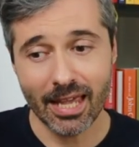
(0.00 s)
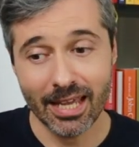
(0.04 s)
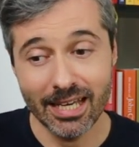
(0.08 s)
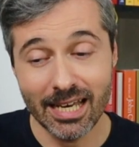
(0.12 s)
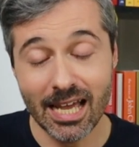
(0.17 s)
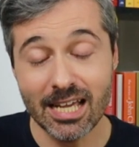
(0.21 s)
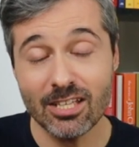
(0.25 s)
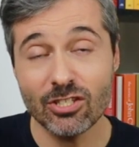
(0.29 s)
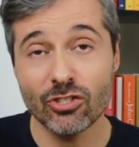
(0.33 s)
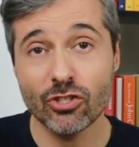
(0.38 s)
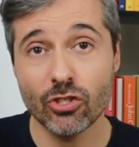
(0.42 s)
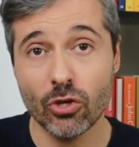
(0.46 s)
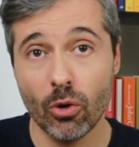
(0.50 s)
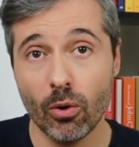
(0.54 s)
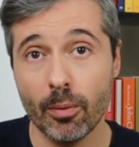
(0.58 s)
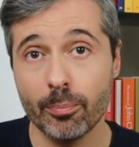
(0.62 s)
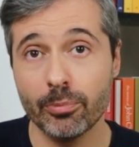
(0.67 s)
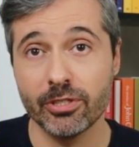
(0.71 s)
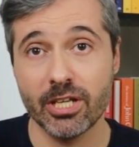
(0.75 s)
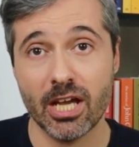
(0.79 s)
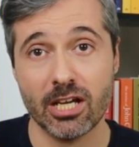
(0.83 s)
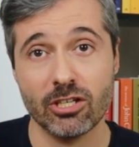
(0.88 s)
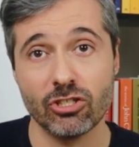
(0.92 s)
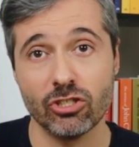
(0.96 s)
And I saw a
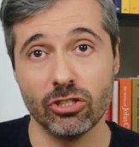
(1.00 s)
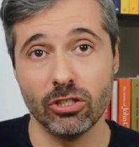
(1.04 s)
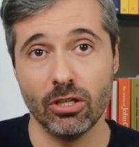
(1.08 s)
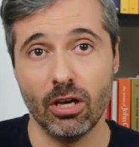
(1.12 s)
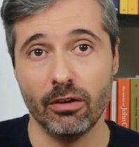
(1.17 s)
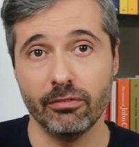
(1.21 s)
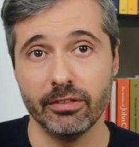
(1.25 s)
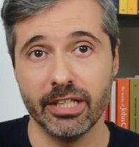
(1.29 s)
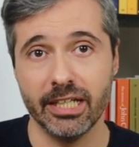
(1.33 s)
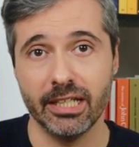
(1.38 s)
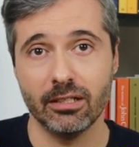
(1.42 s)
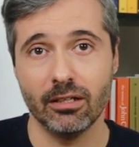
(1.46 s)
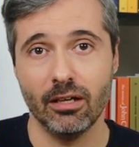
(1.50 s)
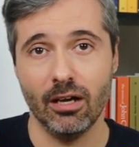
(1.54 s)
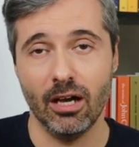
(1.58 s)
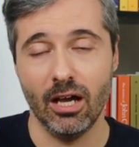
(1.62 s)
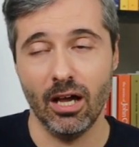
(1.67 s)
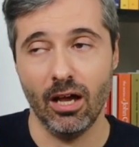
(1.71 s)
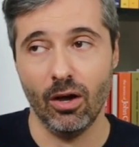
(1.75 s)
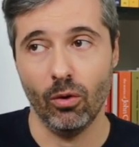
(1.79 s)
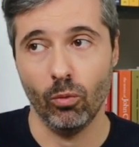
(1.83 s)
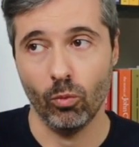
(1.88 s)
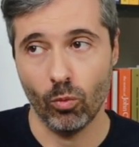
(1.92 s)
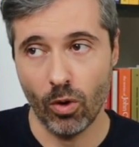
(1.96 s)
production of it
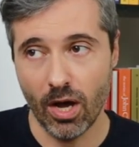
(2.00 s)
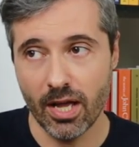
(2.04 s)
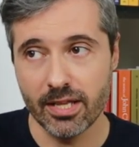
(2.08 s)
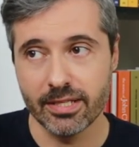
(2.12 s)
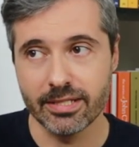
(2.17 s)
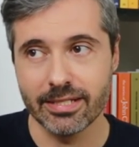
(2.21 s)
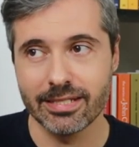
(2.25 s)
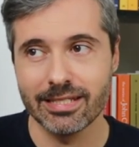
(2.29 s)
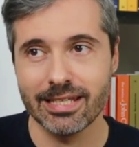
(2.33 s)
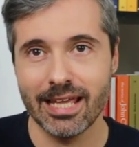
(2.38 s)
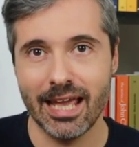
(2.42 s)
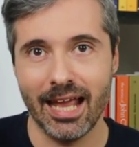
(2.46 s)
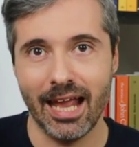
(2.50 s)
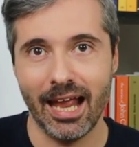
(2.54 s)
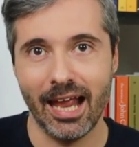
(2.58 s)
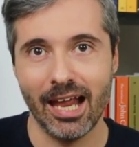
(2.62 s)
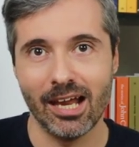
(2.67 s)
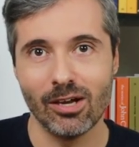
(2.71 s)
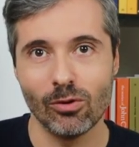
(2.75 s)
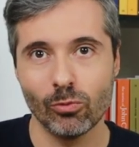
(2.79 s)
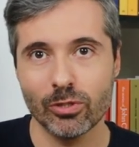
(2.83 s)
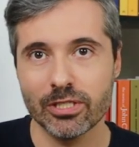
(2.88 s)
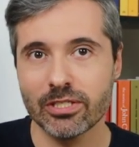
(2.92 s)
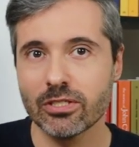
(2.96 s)
once
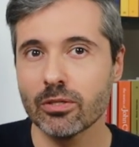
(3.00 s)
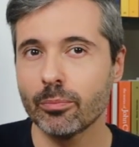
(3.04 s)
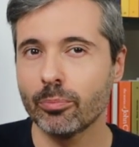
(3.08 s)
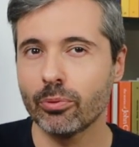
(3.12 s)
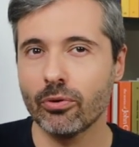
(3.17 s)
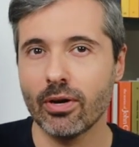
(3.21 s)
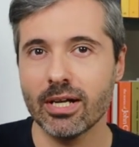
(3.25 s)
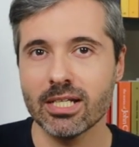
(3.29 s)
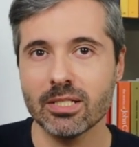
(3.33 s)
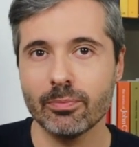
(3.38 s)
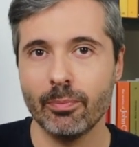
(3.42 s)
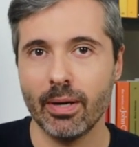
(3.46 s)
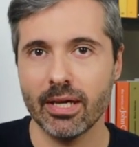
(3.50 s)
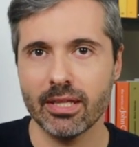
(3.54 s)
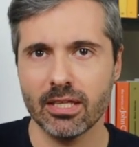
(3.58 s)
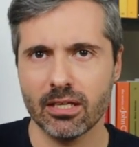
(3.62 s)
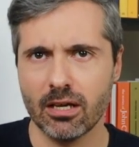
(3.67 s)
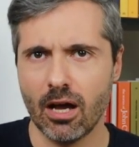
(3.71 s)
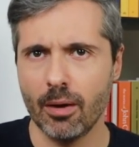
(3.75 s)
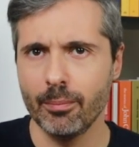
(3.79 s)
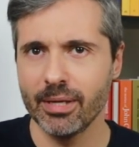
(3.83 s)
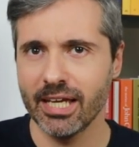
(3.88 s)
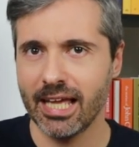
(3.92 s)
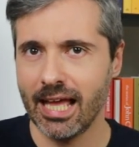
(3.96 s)
and was surprised by the
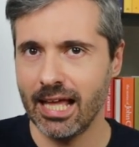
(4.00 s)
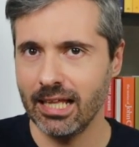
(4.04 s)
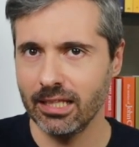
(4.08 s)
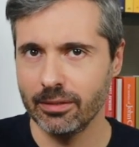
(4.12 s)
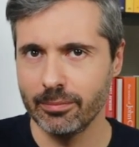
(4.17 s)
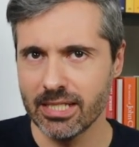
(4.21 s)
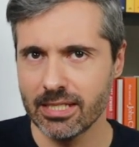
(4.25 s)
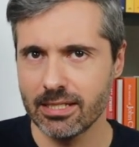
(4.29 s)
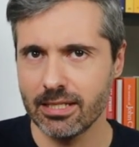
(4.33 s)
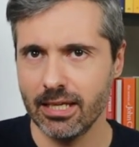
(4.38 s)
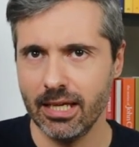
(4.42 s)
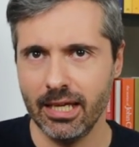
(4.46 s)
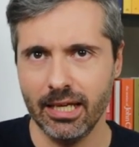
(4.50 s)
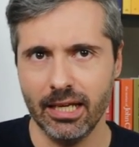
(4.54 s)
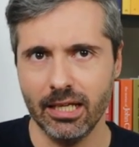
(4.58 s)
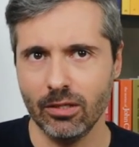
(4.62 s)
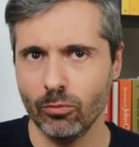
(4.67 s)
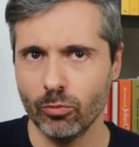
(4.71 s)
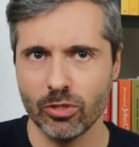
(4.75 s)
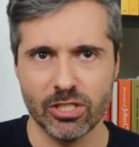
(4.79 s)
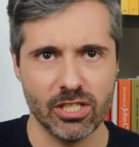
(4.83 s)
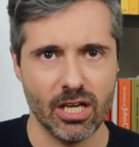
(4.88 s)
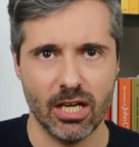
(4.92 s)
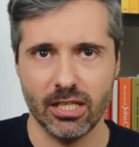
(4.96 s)
comic elements in
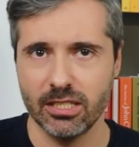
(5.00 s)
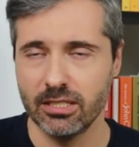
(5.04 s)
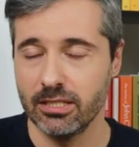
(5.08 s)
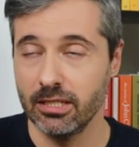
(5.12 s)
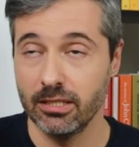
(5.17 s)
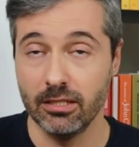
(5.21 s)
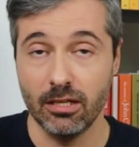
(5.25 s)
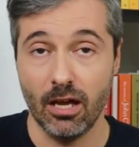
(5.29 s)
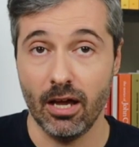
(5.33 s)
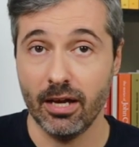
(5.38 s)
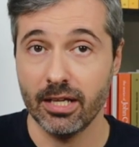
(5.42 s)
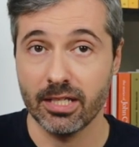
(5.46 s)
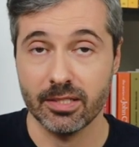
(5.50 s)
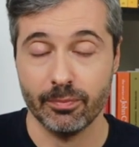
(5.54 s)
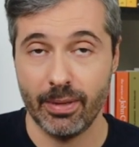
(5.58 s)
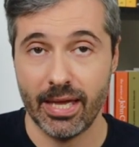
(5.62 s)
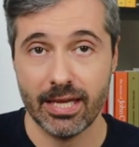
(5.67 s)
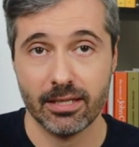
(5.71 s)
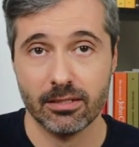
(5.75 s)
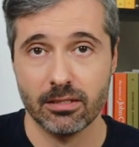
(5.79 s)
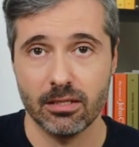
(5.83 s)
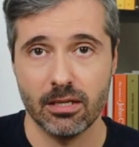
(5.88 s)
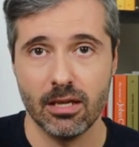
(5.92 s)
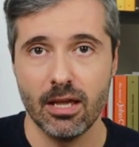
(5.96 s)
it, which I did not
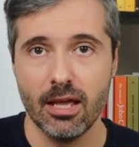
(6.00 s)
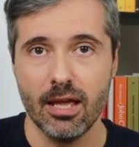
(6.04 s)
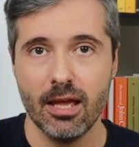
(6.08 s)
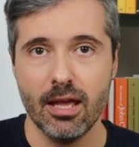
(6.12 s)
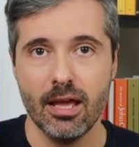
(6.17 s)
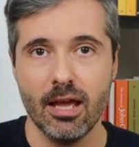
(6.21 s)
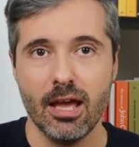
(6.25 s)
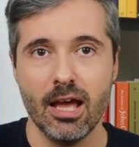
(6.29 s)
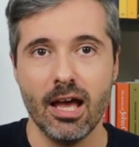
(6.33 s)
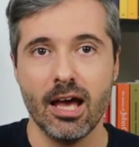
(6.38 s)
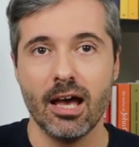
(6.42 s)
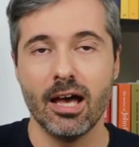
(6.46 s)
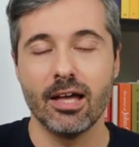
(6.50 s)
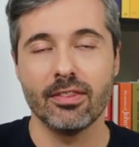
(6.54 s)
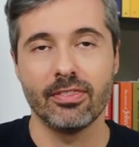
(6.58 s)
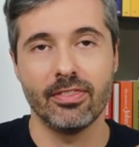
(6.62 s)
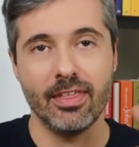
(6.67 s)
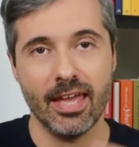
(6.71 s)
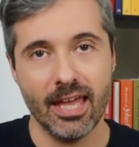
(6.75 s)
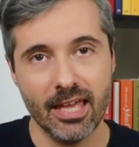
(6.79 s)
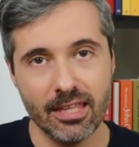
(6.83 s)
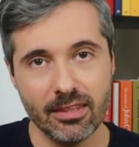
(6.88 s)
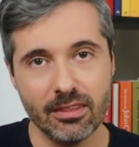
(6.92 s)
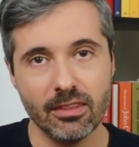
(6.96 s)
expect.
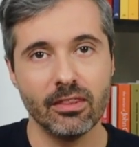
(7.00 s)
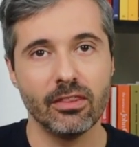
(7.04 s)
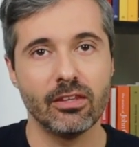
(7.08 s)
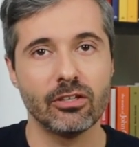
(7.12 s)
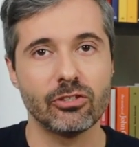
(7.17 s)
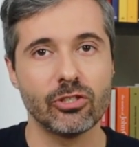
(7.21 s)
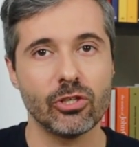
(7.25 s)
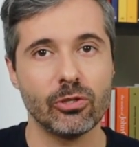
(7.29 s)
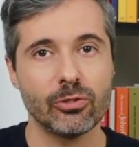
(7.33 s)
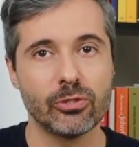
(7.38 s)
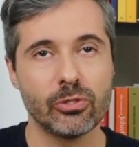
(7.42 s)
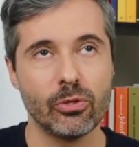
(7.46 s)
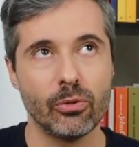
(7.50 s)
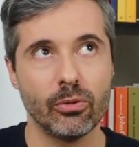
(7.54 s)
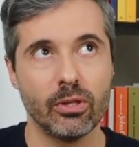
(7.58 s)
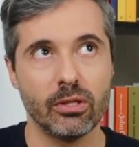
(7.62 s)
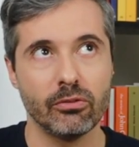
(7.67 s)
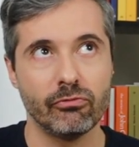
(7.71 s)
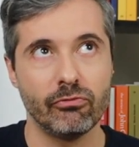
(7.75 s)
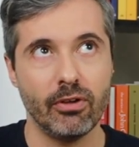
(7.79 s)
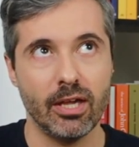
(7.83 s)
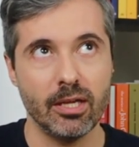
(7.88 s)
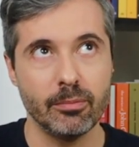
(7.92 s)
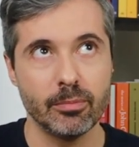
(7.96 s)
Then there's also
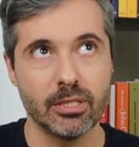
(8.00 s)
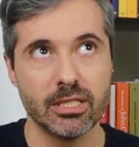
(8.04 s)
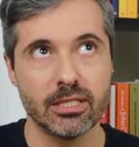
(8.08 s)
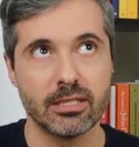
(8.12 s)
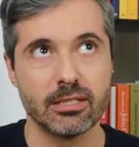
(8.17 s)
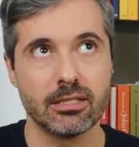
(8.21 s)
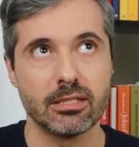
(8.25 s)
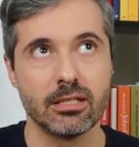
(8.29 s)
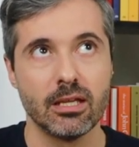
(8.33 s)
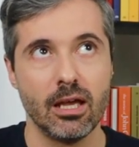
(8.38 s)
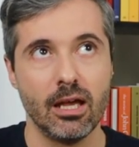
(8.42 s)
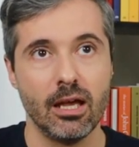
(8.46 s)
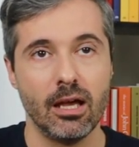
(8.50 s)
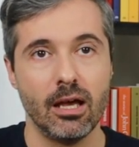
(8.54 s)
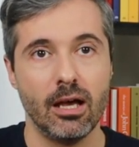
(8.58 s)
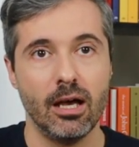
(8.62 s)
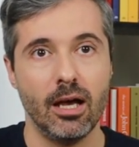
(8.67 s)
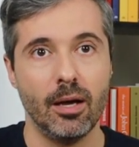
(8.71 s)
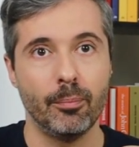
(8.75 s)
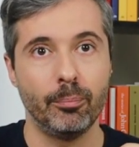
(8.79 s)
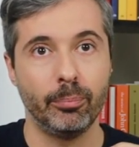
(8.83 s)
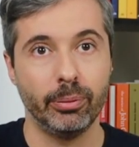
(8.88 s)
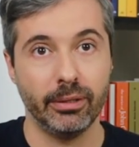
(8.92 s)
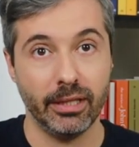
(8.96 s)
the famous
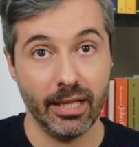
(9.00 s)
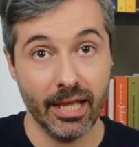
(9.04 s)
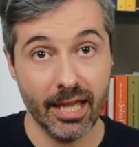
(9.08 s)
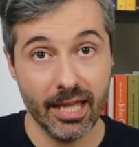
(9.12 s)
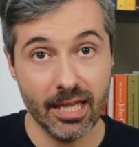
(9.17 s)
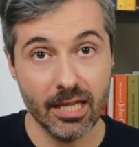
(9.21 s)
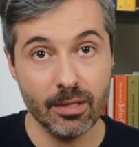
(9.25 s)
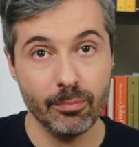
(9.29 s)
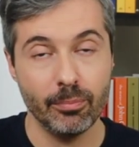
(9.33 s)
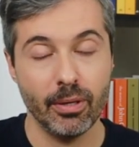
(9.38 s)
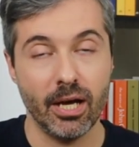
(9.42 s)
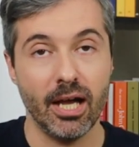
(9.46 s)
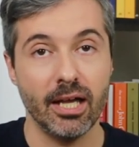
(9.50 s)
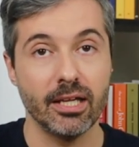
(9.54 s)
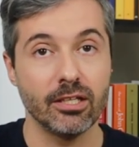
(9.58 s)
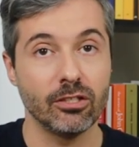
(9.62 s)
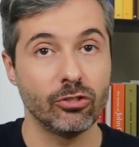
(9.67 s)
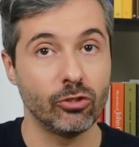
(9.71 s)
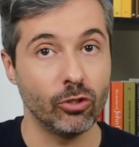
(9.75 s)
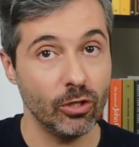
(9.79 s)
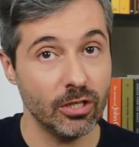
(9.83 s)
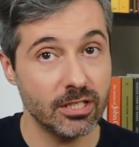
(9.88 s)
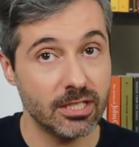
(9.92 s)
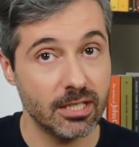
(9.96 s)
play by
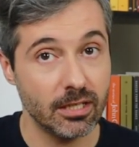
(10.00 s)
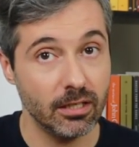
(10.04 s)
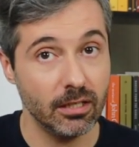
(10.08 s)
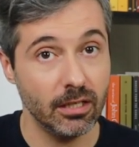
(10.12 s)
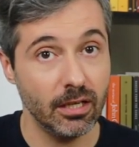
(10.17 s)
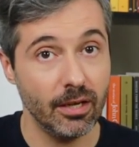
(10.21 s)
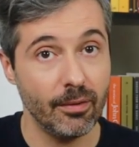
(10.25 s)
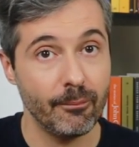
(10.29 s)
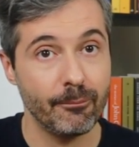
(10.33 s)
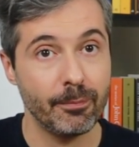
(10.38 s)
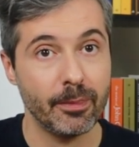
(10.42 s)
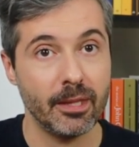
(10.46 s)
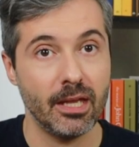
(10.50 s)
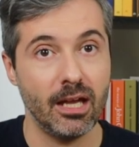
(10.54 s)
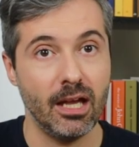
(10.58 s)
Goethe.